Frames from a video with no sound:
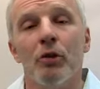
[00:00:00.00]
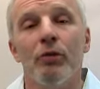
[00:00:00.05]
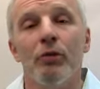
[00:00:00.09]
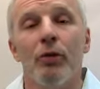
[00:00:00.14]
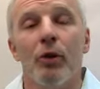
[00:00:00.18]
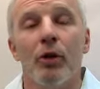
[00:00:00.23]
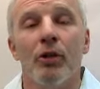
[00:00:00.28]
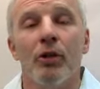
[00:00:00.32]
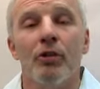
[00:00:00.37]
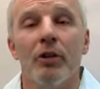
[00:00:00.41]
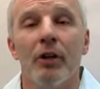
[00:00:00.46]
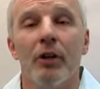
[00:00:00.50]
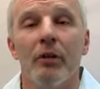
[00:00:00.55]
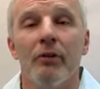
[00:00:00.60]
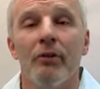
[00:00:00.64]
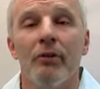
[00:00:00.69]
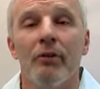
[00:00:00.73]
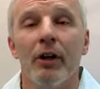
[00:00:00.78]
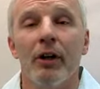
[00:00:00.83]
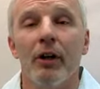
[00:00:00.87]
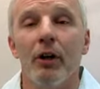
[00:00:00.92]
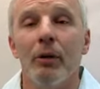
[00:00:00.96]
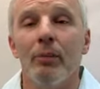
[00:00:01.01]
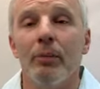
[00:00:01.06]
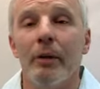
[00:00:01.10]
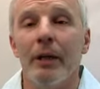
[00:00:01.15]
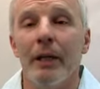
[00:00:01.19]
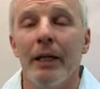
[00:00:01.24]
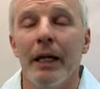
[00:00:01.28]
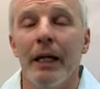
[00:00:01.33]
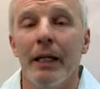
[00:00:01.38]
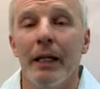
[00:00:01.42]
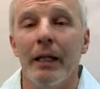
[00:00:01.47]
for us in the very
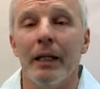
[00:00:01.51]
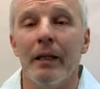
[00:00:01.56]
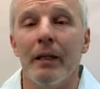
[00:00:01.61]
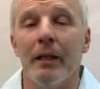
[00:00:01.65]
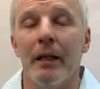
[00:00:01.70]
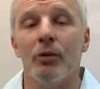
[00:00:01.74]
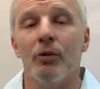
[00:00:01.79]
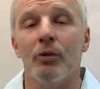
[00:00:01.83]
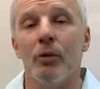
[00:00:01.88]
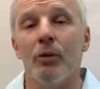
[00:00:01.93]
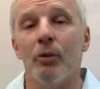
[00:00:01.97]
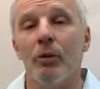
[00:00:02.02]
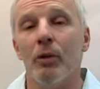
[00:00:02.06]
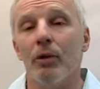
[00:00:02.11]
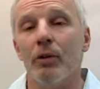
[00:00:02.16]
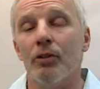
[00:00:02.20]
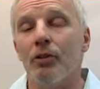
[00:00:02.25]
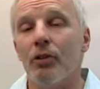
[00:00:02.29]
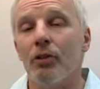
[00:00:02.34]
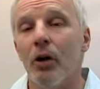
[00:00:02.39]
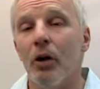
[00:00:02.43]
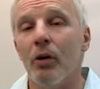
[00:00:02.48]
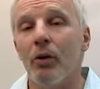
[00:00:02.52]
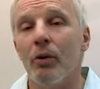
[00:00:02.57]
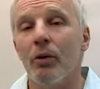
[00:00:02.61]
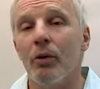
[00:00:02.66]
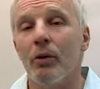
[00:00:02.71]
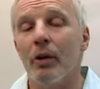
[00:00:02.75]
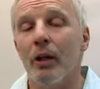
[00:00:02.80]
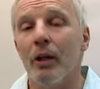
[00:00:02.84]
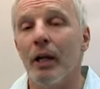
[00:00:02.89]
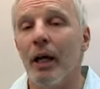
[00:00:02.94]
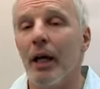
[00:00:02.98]
beginning, and that's what we're going to start
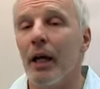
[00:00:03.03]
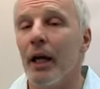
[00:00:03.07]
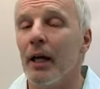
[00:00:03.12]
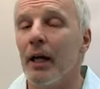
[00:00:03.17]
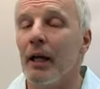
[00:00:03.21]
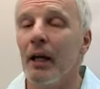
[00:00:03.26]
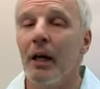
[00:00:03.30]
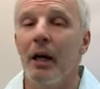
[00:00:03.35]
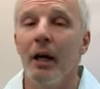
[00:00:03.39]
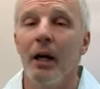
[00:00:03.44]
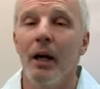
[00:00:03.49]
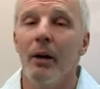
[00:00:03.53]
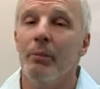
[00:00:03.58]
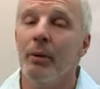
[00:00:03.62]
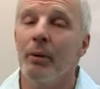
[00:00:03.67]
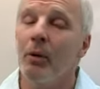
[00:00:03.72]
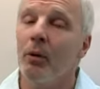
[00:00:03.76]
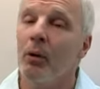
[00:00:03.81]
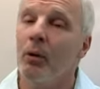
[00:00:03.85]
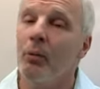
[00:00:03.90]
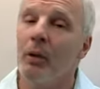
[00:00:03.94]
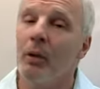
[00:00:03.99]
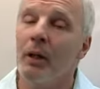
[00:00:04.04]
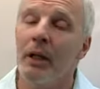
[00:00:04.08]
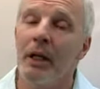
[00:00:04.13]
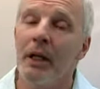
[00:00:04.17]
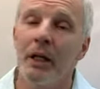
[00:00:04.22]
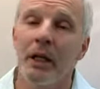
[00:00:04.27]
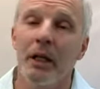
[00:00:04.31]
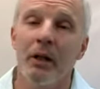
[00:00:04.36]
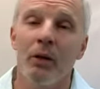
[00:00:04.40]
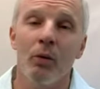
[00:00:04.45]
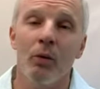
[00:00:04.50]
with today, but when we get
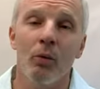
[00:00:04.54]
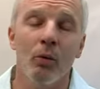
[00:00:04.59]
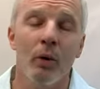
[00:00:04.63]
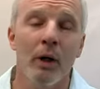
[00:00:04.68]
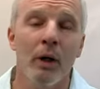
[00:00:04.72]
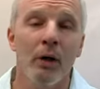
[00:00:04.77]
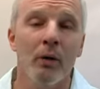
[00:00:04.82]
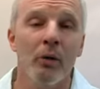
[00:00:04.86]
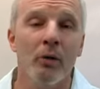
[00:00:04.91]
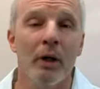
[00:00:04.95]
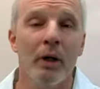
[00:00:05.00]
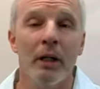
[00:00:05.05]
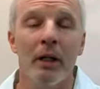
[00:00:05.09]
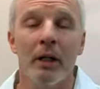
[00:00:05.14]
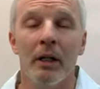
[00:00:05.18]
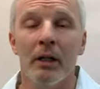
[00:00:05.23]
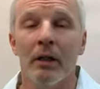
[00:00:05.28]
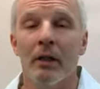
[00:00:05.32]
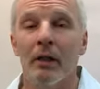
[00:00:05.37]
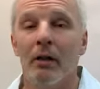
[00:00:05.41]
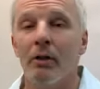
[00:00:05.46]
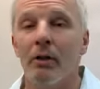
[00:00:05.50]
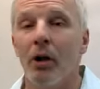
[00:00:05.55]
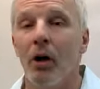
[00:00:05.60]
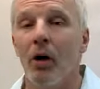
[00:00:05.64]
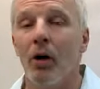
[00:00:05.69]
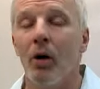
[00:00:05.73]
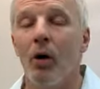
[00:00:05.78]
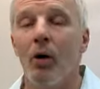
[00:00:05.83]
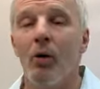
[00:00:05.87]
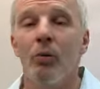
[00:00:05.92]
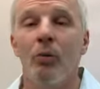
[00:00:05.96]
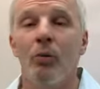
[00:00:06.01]
into rendering in
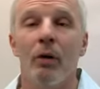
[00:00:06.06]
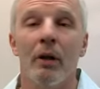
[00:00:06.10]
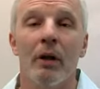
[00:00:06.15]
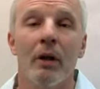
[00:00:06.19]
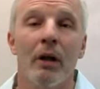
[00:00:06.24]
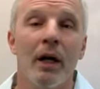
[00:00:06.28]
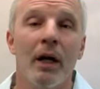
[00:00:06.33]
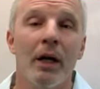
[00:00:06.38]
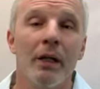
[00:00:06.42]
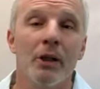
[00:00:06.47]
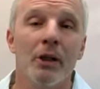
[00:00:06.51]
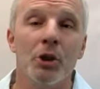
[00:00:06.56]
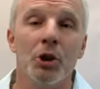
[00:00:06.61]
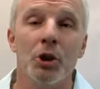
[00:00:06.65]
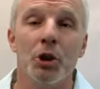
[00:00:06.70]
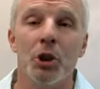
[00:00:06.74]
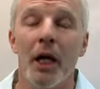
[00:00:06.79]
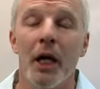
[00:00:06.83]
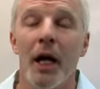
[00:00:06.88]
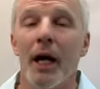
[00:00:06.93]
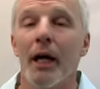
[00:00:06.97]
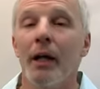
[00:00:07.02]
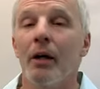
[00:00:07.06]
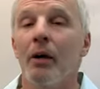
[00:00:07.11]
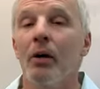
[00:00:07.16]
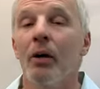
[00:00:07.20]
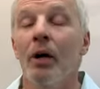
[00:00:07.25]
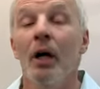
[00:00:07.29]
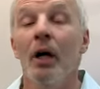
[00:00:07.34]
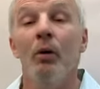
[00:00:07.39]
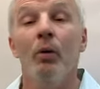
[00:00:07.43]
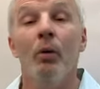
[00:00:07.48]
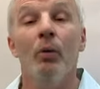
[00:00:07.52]
tone with light and shadow,
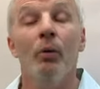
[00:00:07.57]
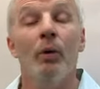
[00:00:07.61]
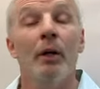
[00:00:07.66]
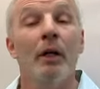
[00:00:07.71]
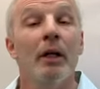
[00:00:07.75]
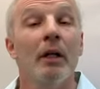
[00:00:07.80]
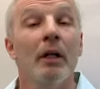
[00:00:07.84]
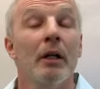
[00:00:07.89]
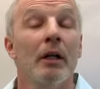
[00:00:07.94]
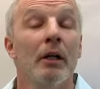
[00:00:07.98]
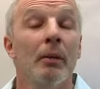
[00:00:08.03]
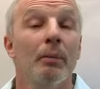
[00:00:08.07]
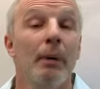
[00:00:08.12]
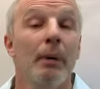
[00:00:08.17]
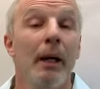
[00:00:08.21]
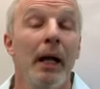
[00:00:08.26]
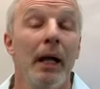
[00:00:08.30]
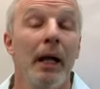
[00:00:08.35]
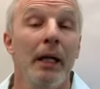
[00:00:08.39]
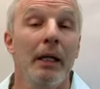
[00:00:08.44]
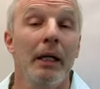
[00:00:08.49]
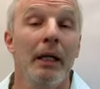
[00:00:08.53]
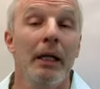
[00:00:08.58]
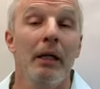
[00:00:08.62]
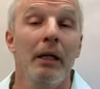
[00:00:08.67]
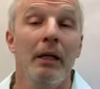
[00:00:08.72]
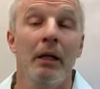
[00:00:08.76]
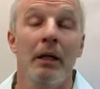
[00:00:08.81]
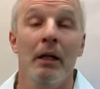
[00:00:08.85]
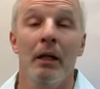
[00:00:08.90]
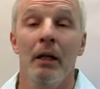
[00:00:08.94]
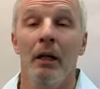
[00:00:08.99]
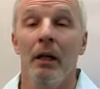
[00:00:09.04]
when we get into
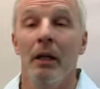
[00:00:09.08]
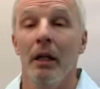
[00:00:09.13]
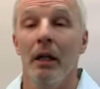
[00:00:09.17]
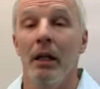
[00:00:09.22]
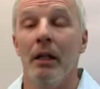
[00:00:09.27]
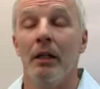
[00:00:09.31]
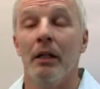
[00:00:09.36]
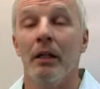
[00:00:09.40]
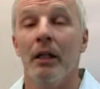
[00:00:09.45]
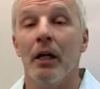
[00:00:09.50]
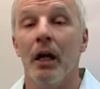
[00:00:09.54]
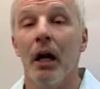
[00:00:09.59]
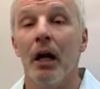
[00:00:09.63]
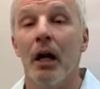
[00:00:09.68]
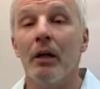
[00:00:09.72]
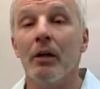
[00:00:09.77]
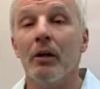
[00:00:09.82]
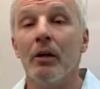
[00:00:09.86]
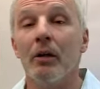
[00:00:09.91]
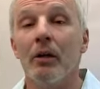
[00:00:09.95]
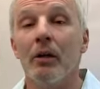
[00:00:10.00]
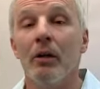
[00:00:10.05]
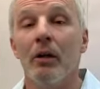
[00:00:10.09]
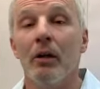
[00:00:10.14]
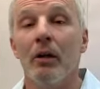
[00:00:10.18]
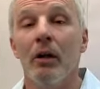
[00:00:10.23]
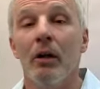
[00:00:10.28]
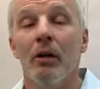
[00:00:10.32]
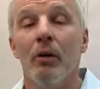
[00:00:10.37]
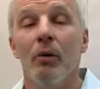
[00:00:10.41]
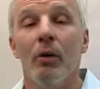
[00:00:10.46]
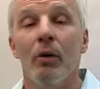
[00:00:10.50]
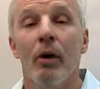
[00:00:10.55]
painting in color
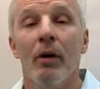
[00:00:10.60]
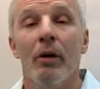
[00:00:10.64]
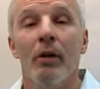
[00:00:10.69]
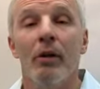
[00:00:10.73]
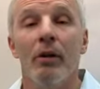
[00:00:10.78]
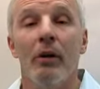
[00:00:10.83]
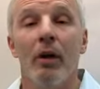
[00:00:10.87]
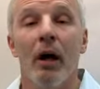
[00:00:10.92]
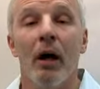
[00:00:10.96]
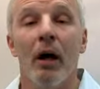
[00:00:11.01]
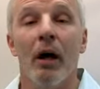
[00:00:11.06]
with